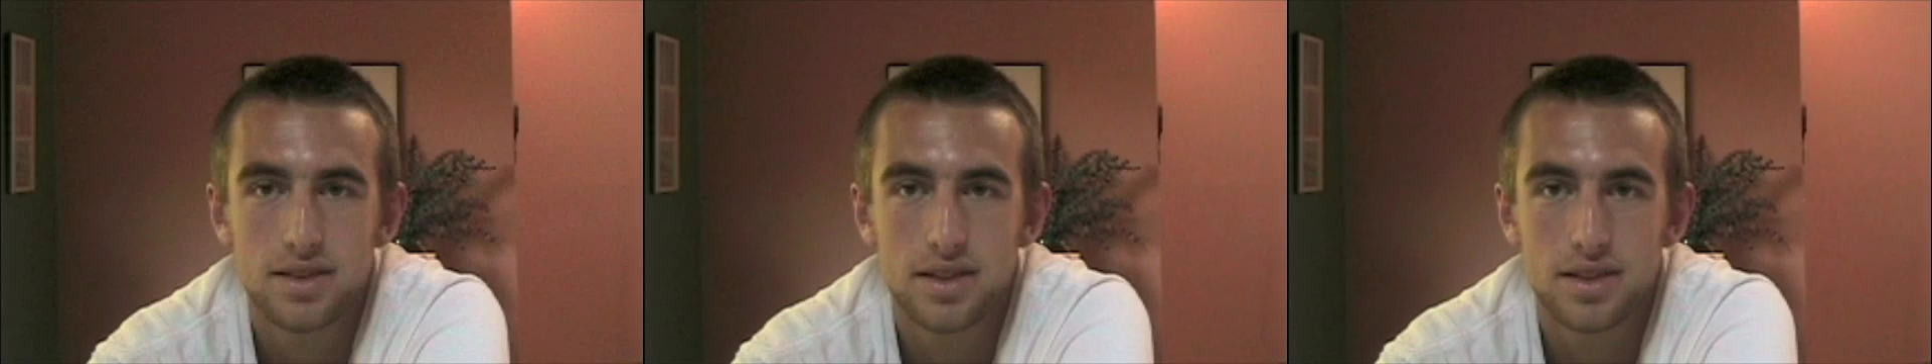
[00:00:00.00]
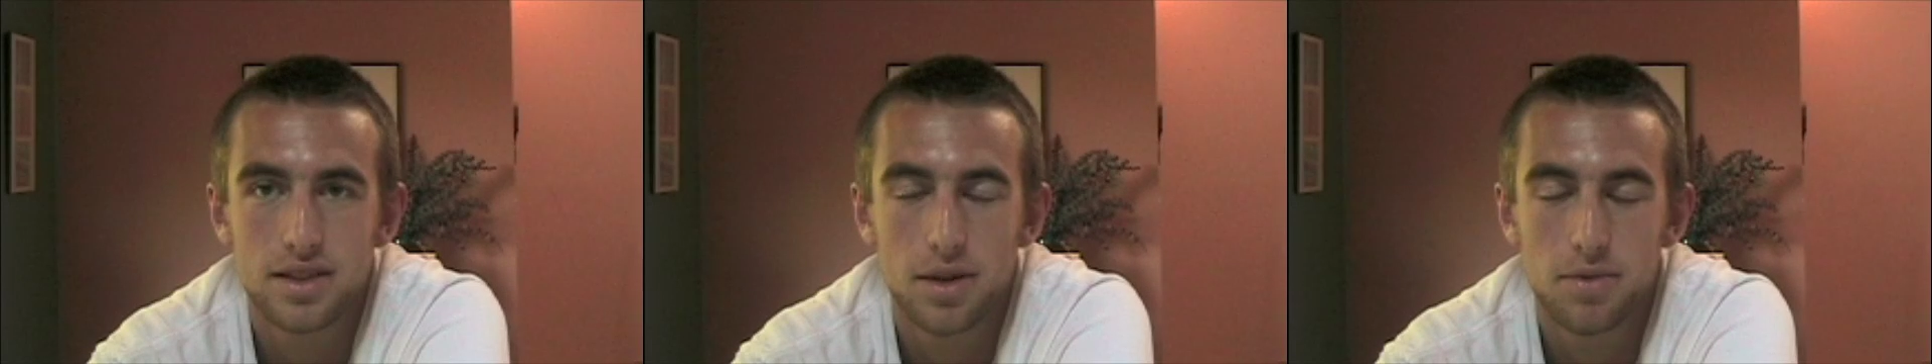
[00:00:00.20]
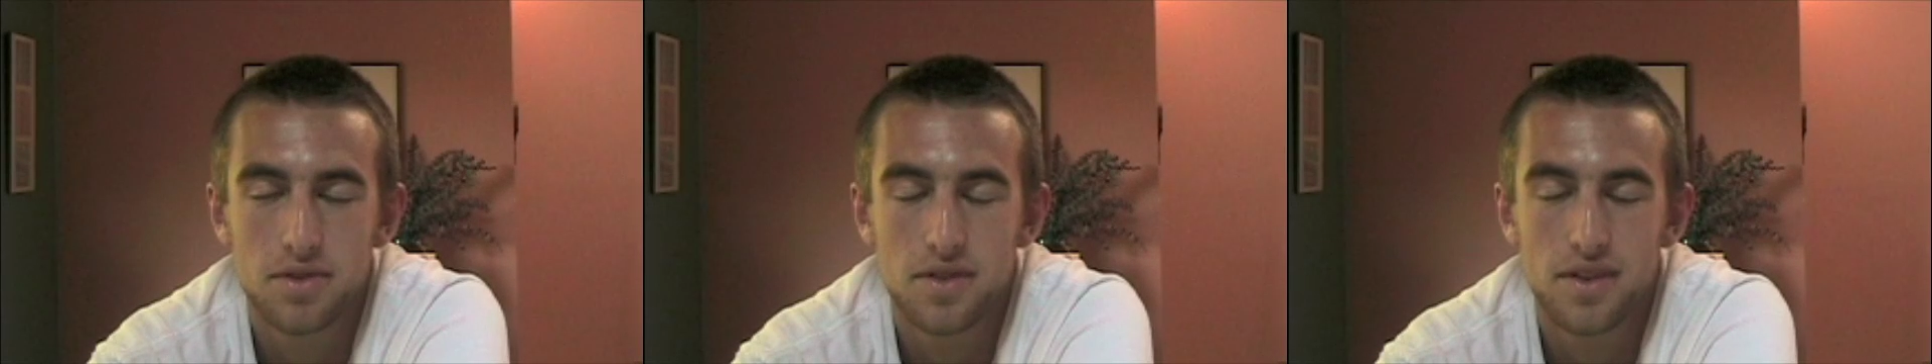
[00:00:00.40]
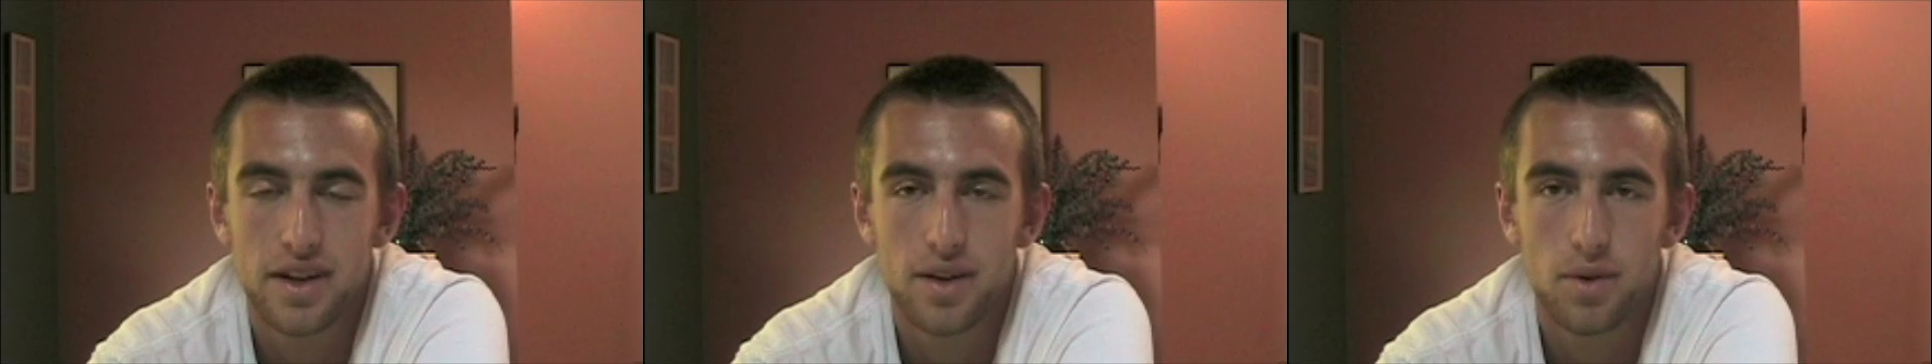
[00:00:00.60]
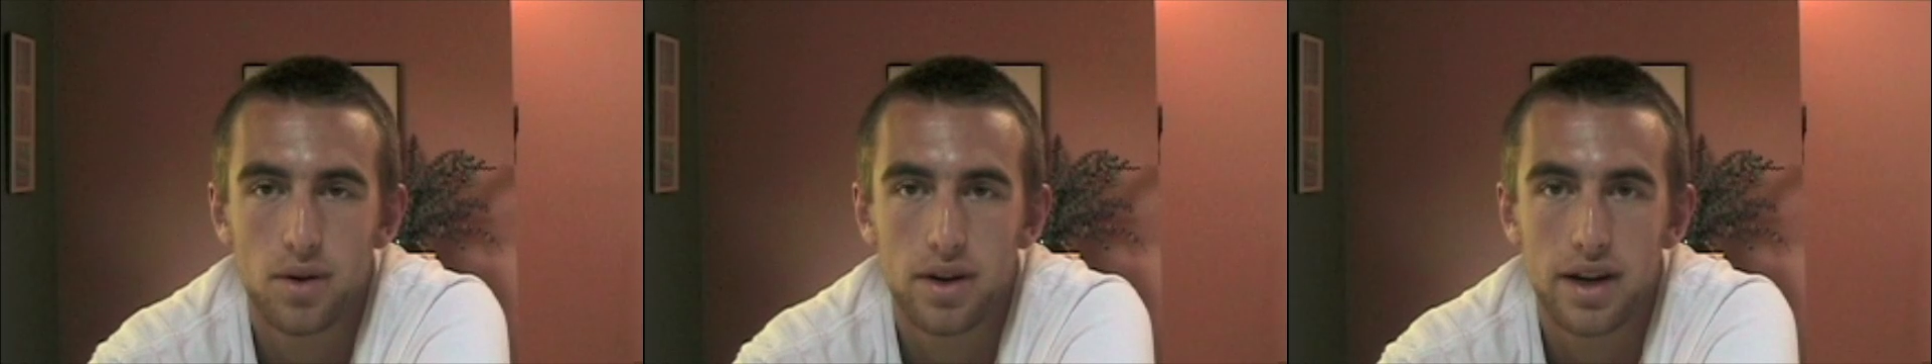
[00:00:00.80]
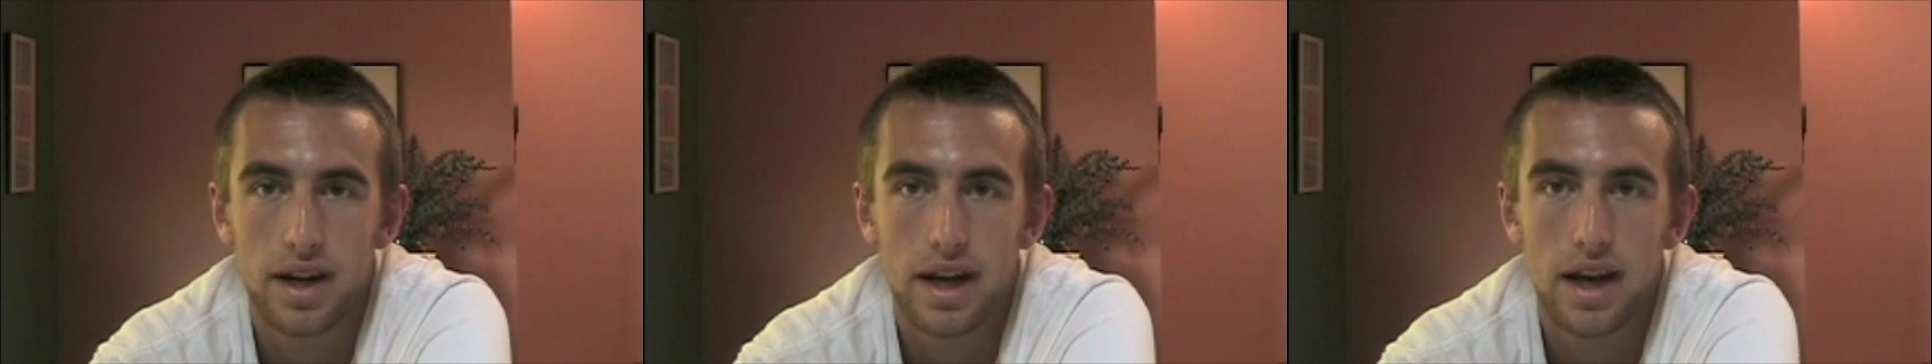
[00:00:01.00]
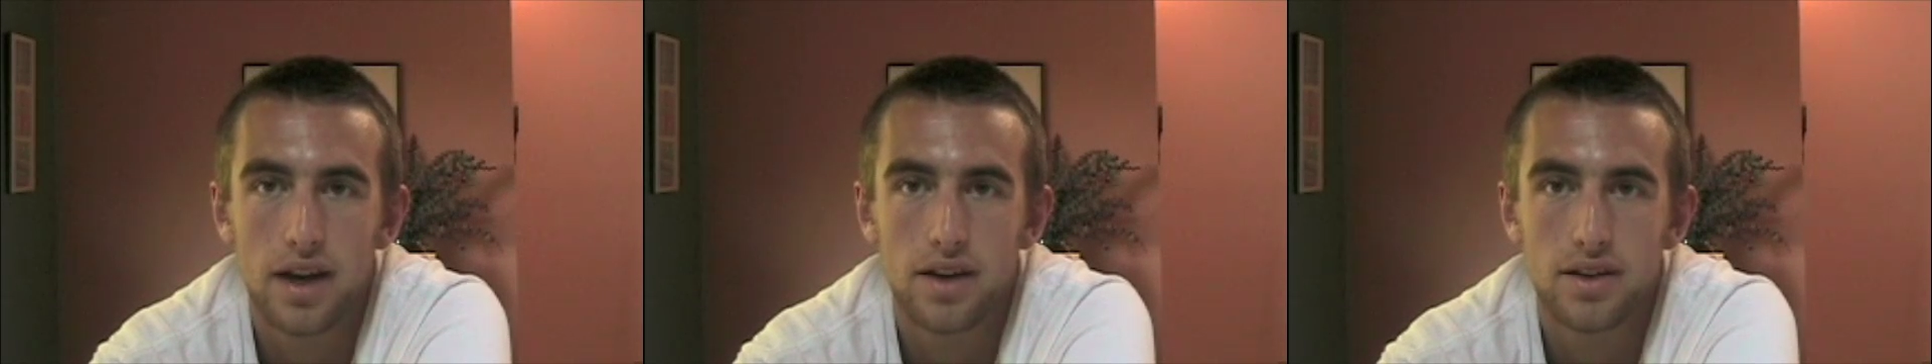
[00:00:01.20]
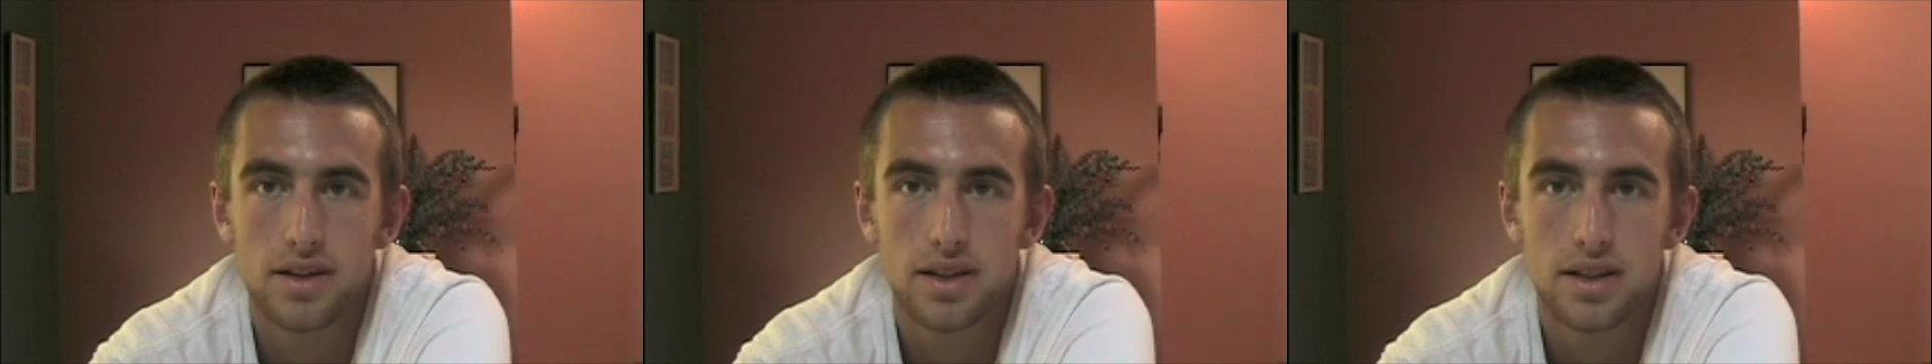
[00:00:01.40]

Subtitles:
in terms of working out